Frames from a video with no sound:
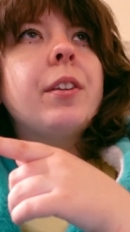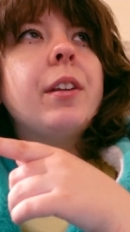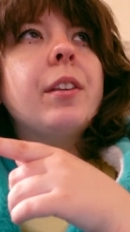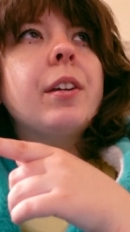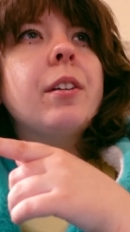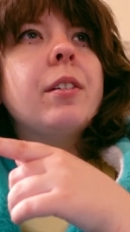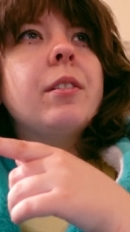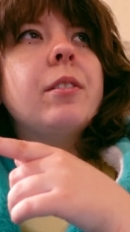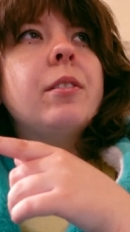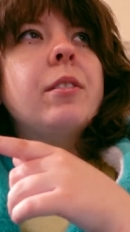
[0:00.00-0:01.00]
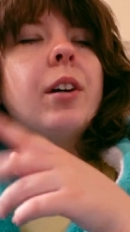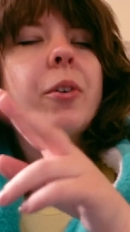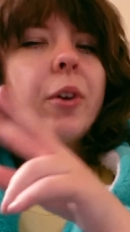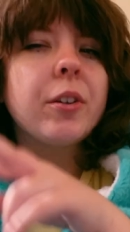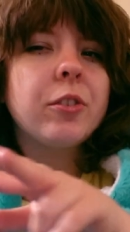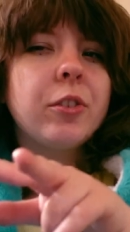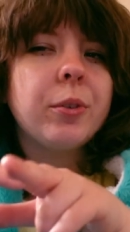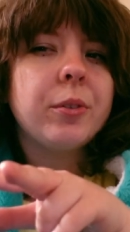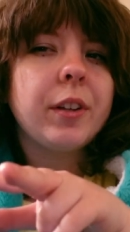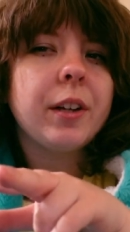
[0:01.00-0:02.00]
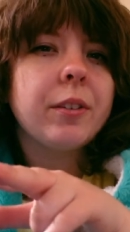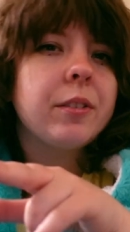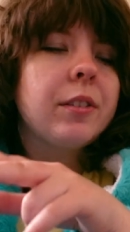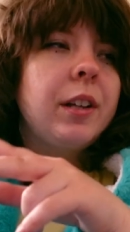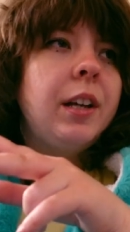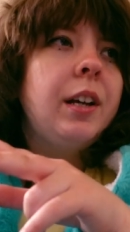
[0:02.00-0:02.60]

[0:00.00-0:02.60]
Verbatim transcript: I think, across 2 sales.